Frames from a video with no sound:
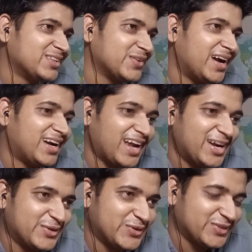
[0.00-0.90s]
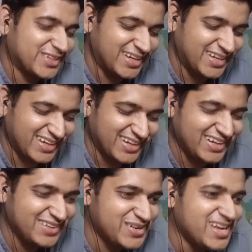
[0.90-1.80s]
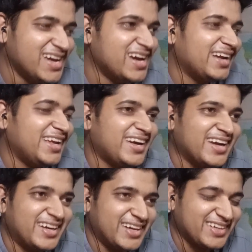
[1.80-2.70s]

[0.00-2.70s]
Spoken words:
So I try to, you know, recreate it.